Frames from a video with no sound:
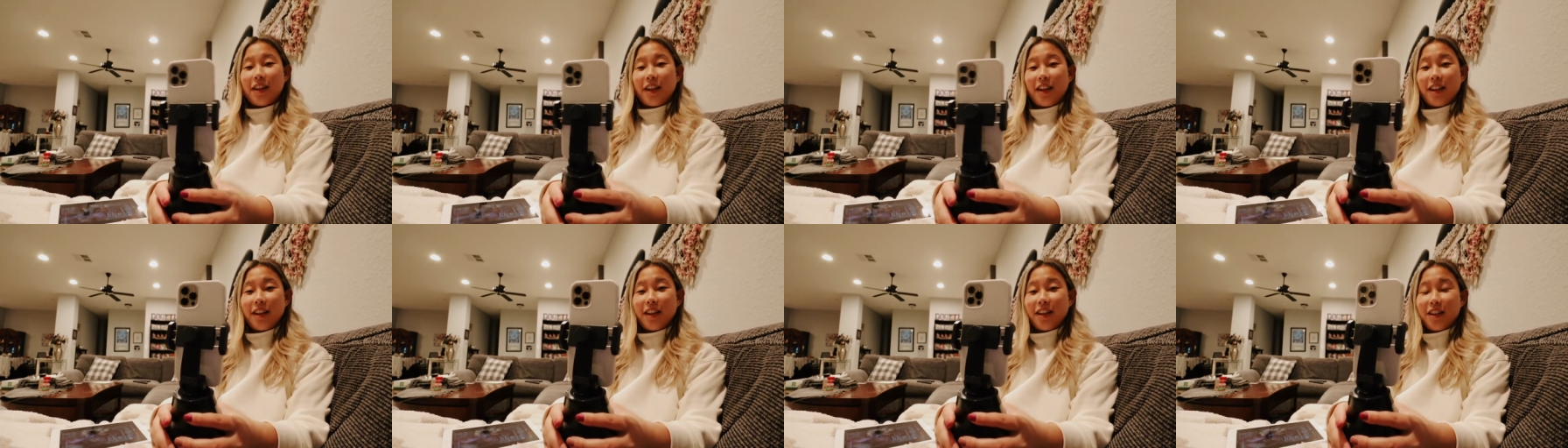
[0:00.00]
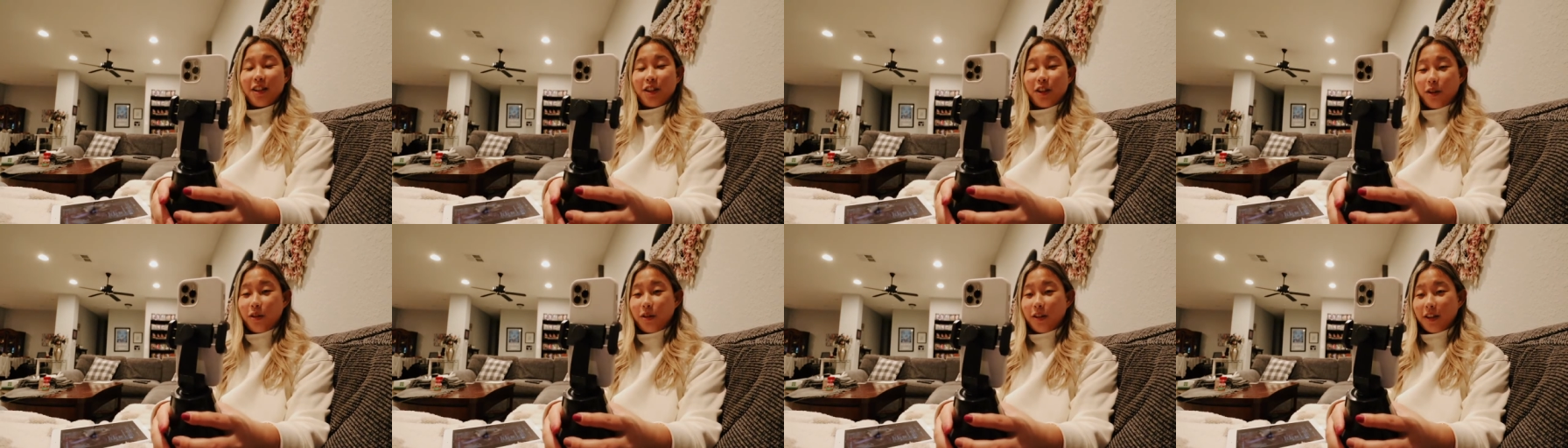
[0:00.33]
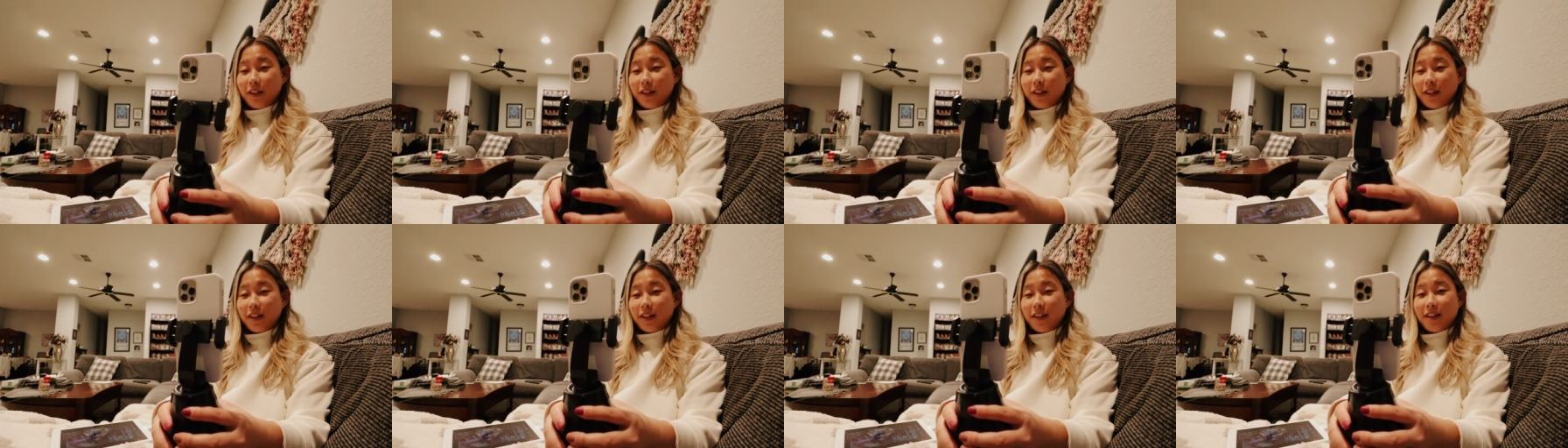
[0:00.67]
like this so you
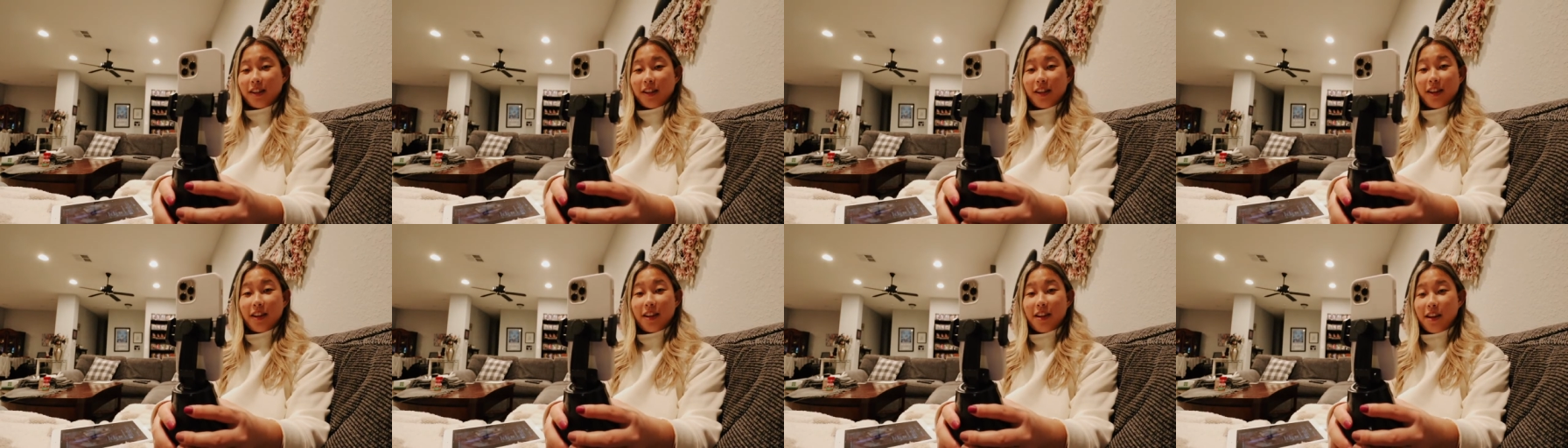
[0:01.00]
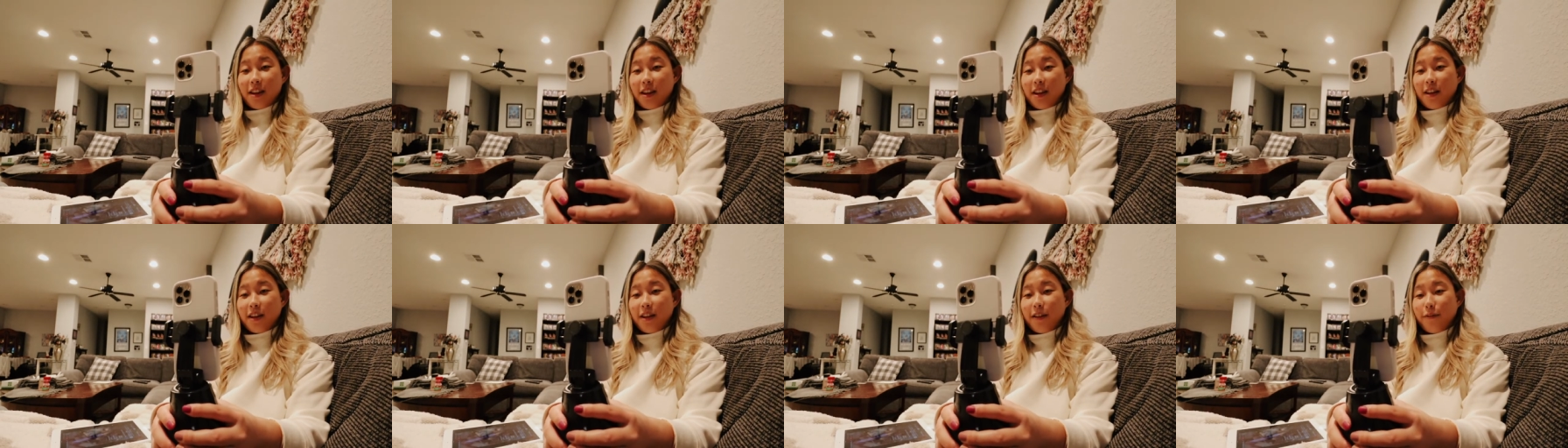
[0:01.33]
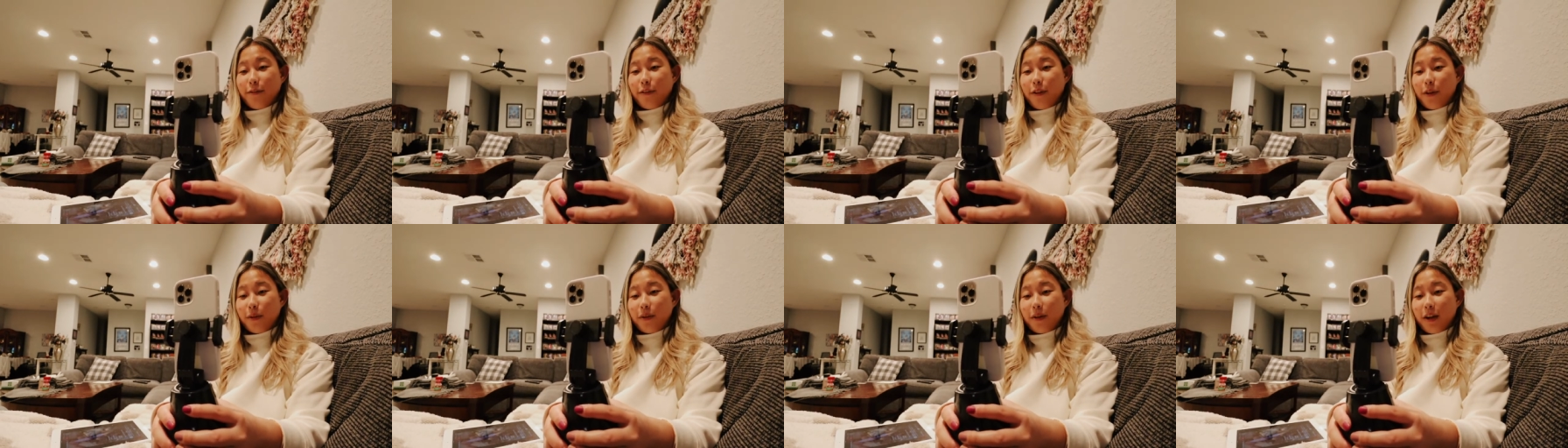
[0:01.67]
guys can see the
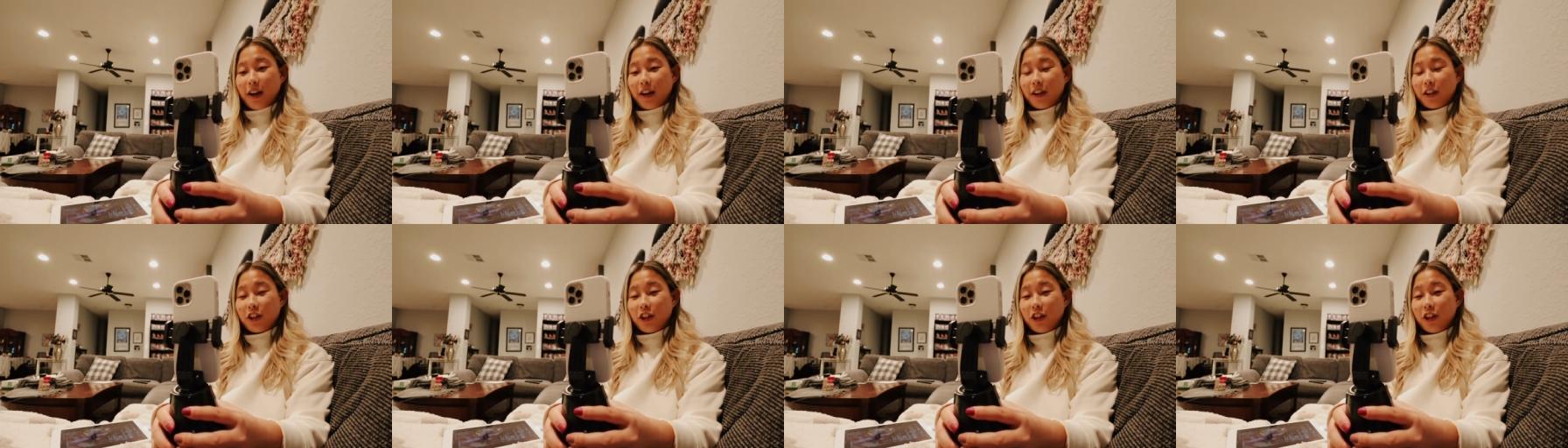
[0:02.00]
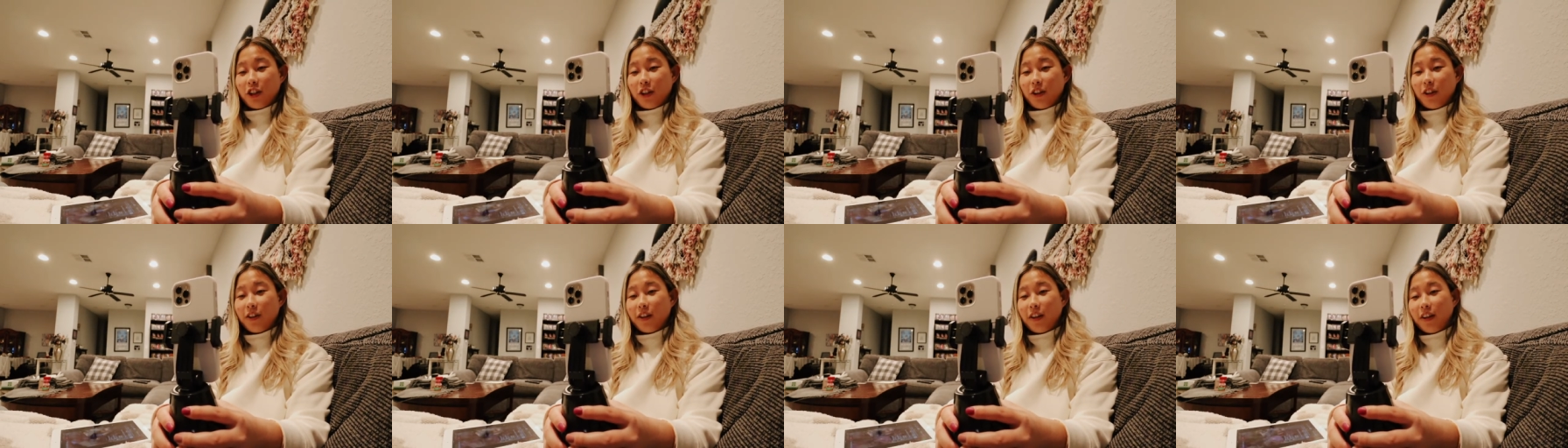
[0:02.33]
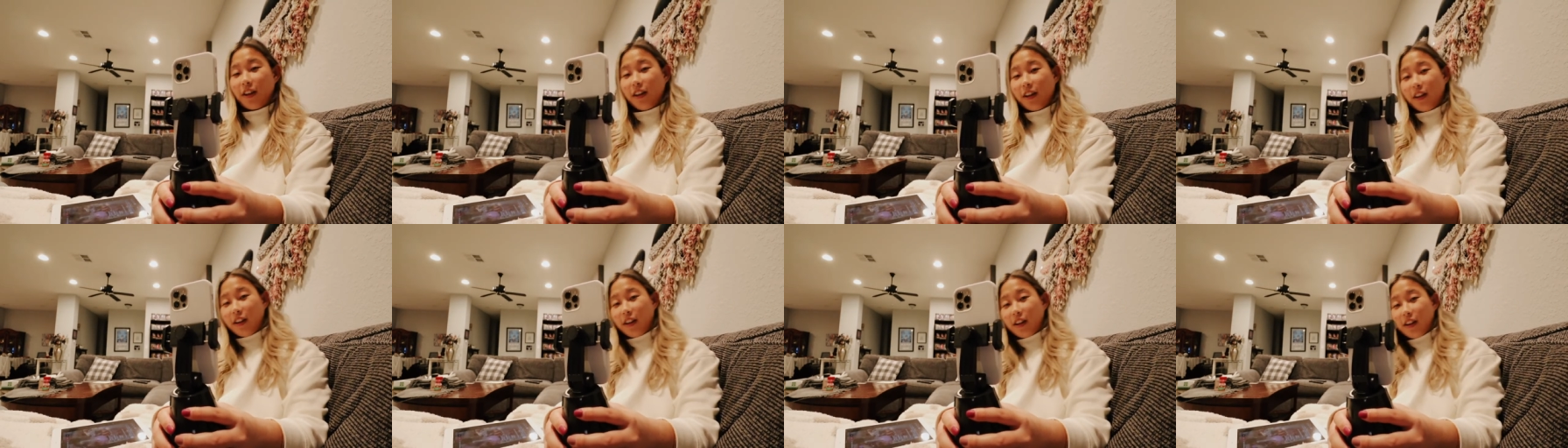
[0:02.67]
phone actually
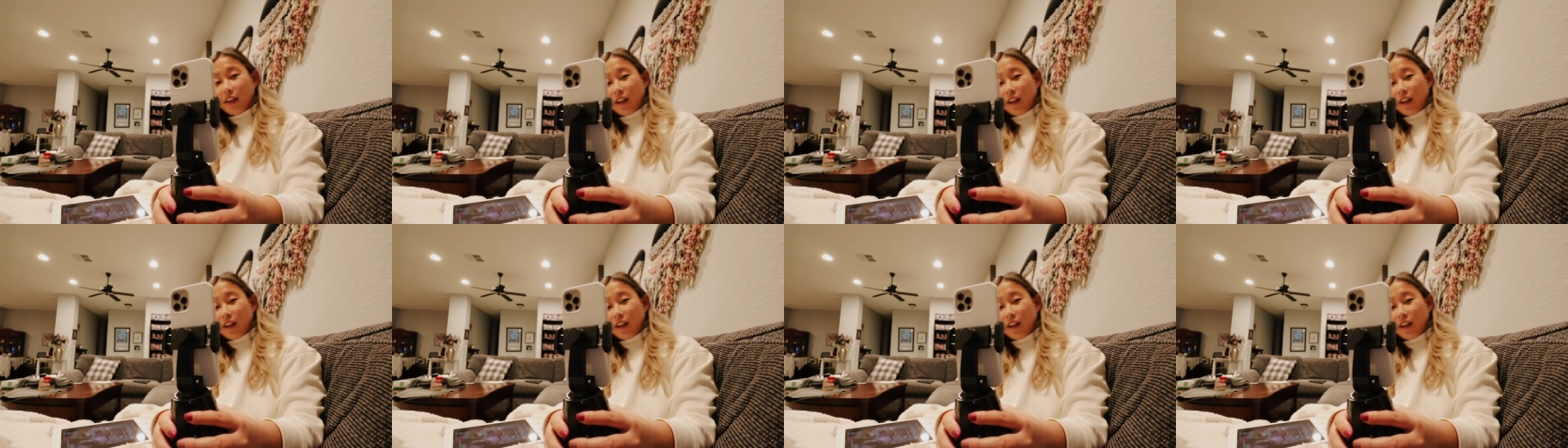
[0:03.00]
turning.